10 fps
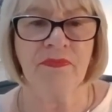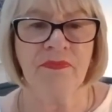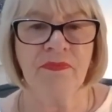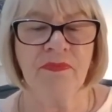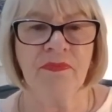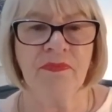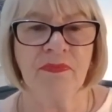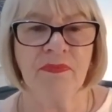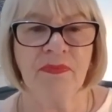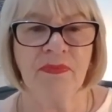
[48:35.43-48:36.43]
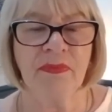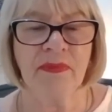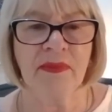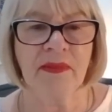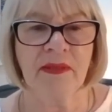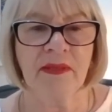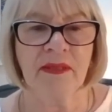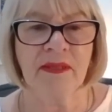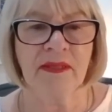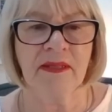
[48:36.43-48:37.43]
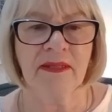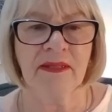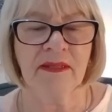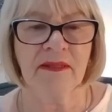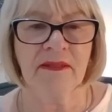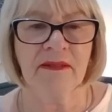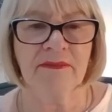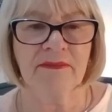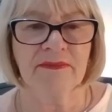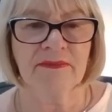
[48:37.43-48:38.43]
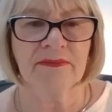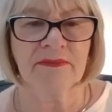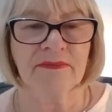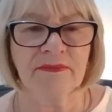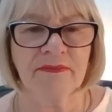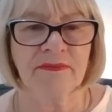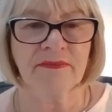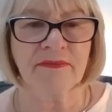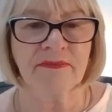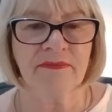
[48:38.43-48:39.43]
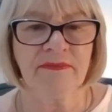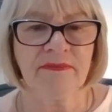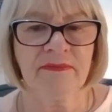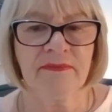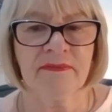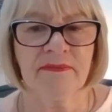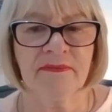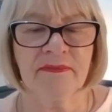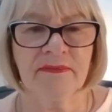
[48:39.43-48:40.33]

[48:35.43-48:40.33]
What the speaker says: (silent)